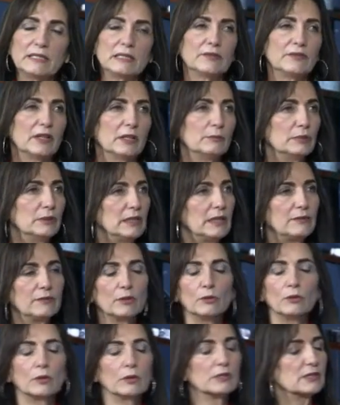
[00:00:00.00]
place of
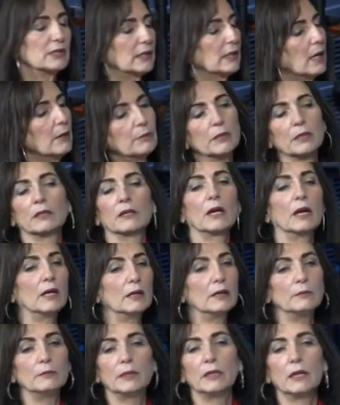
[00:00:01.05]
unbelief, the Lord said, I'm going to
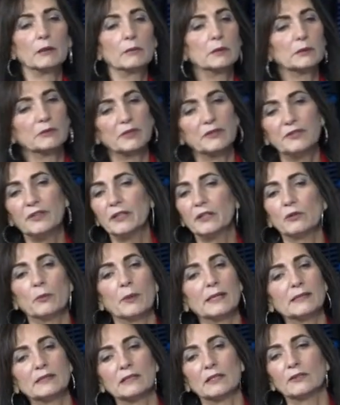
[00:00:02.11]
come and I'm going to
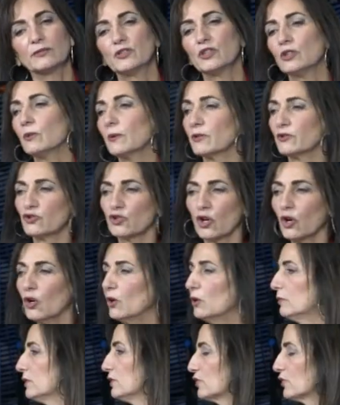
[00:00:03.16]
reveal myself to you as
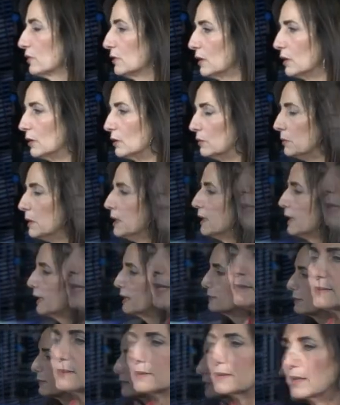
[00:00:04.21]
Jehovah Shalom,
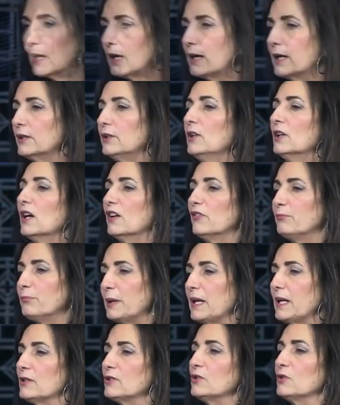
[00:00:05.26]
as the God of
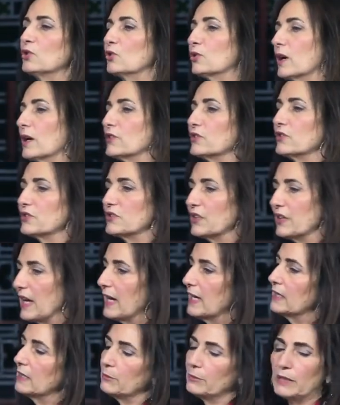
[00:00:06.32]
peace who crushes
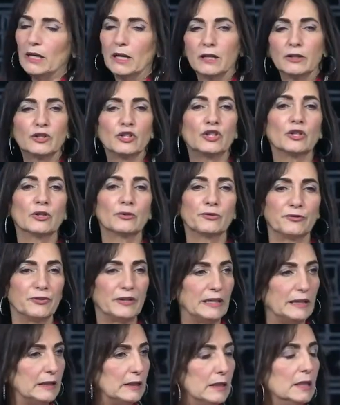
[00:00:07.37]
the enemy under your
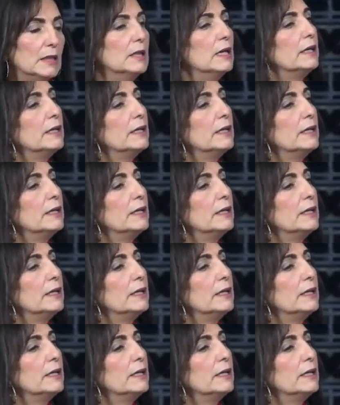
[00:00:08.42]
feet,